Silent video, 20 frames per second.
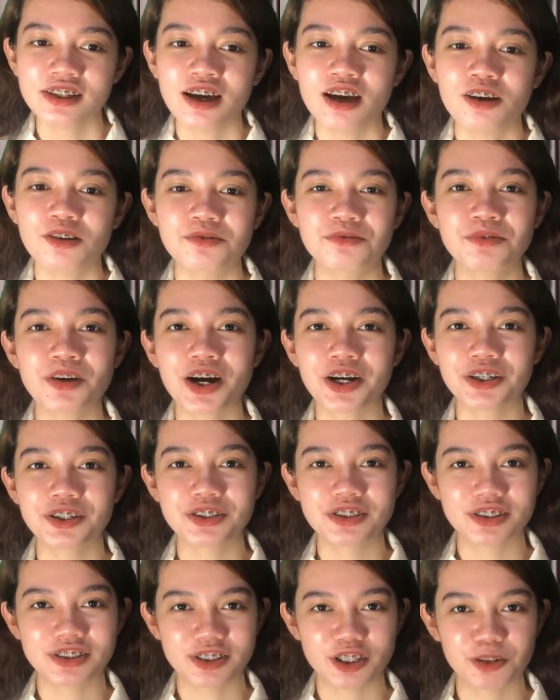various
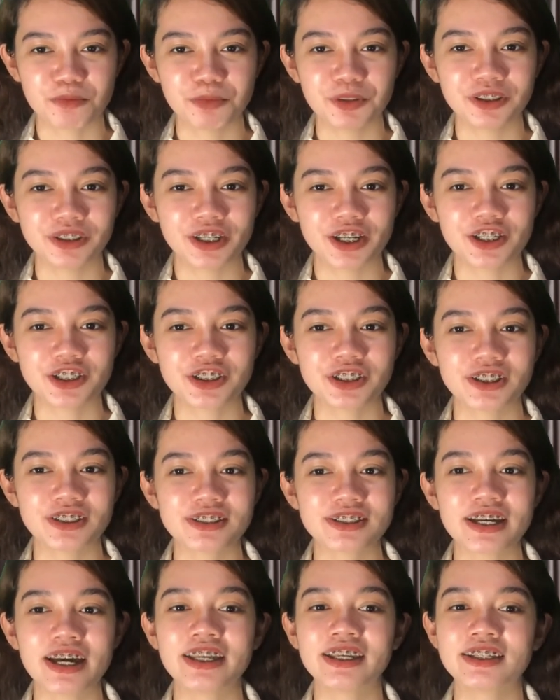interpretations
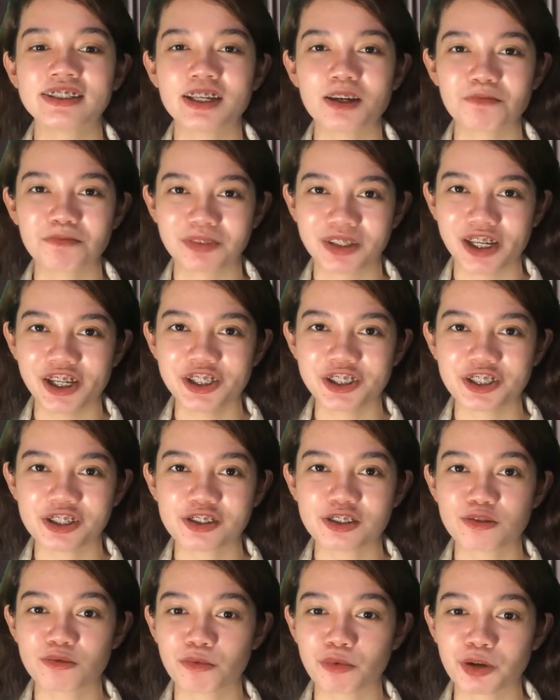and
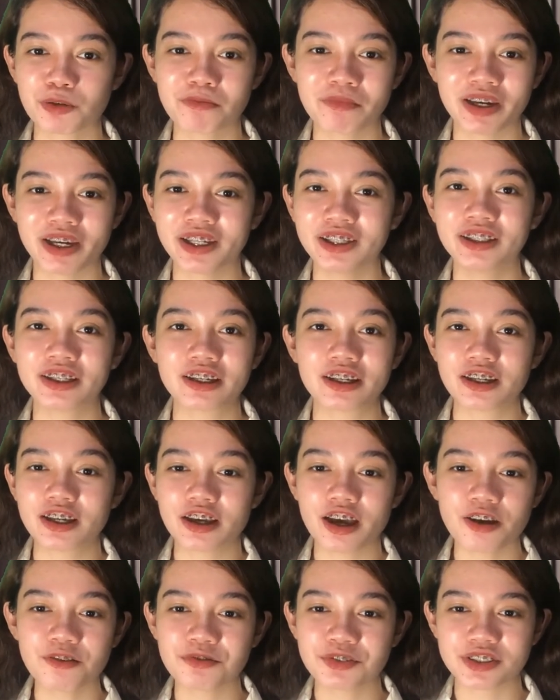adaptations were made
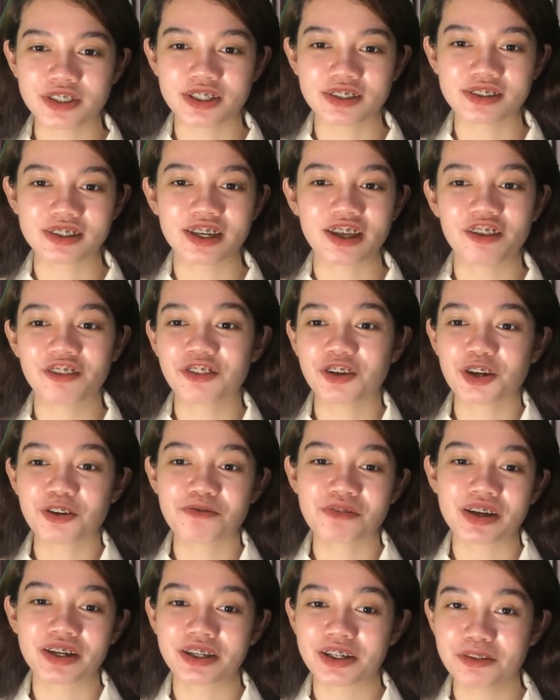evident,
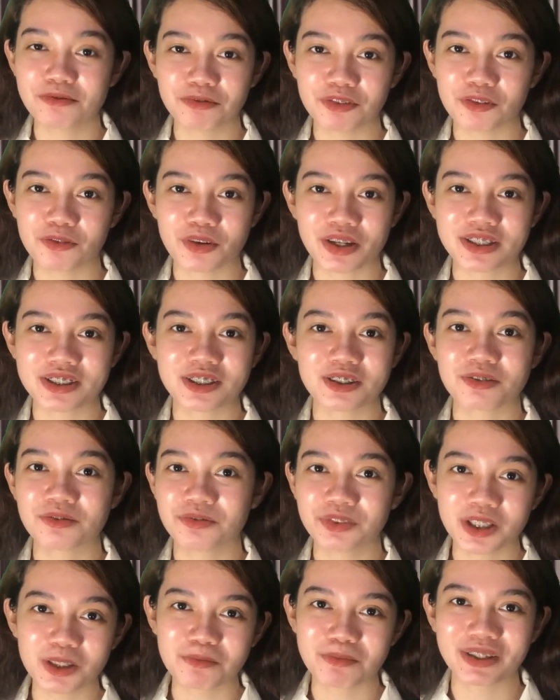thereby influencing
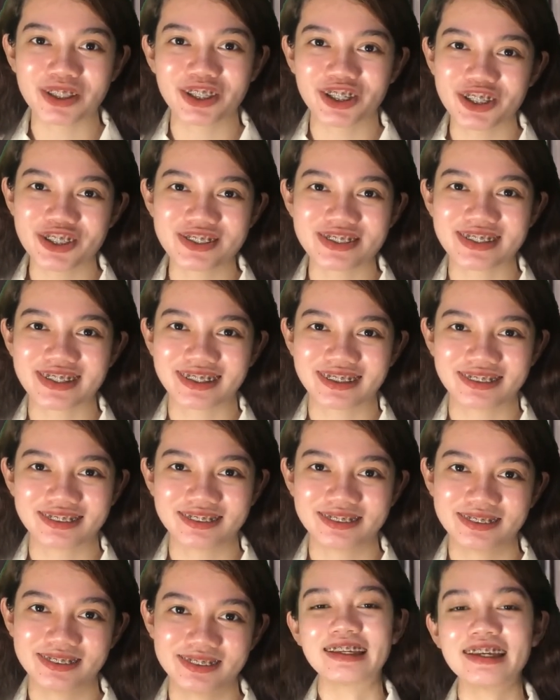Philippine nursing.
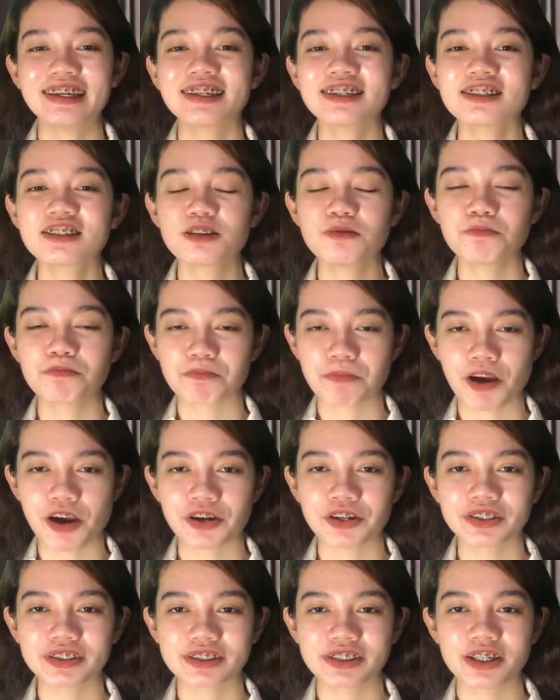It is
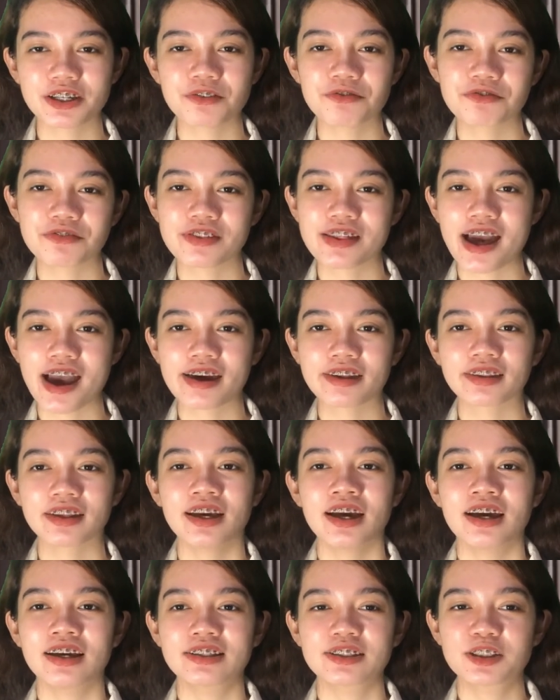imperative that
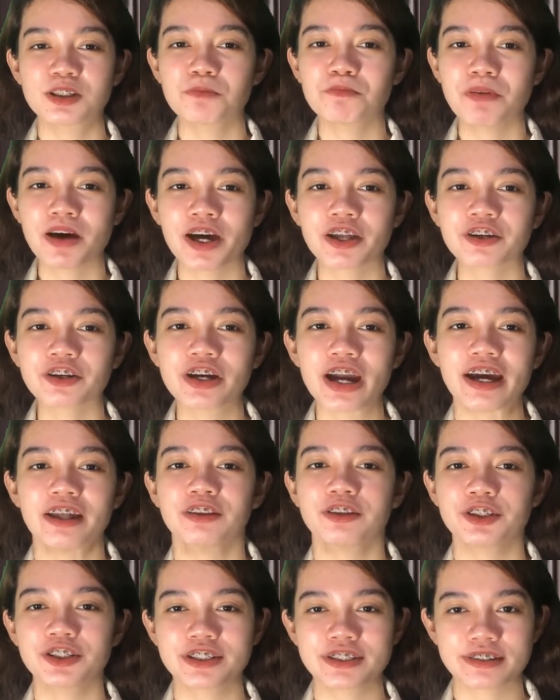the better
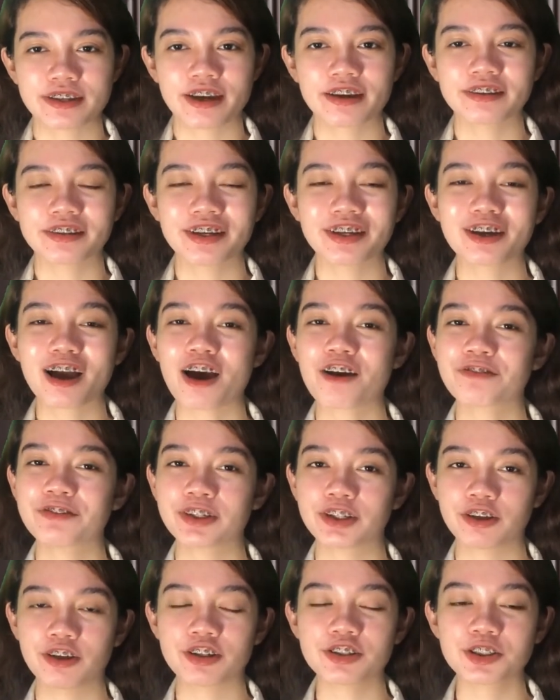understanding of the
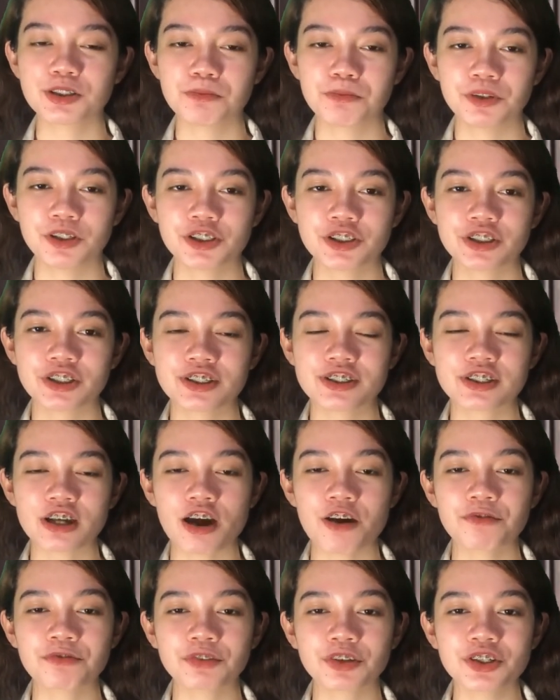contributions
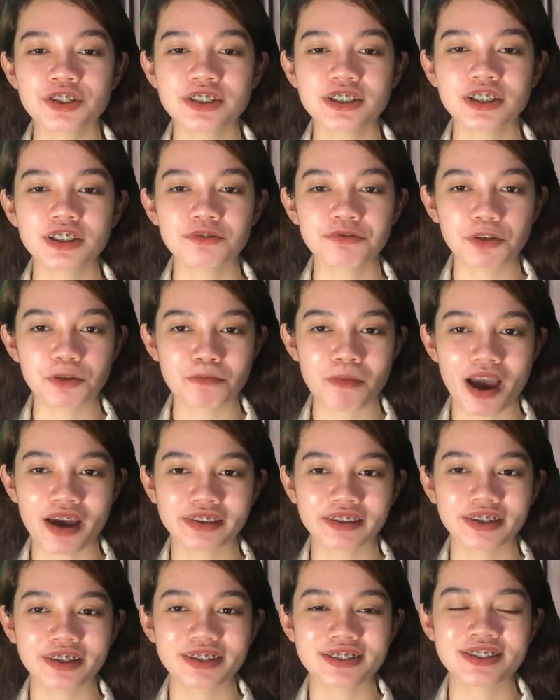of nursing
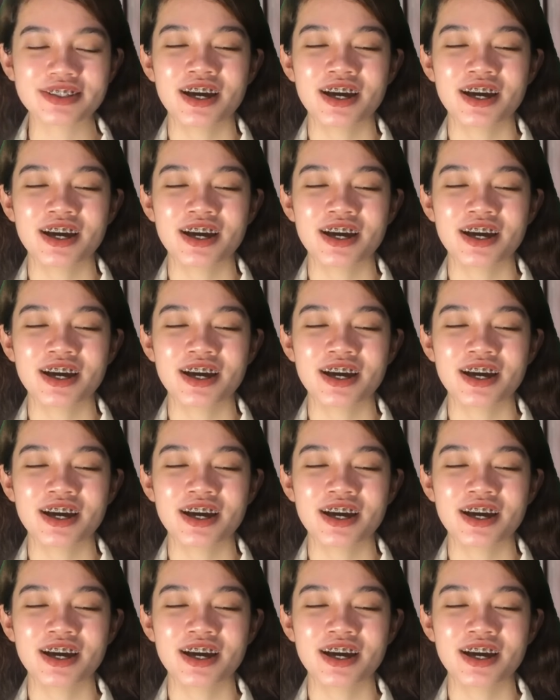informatics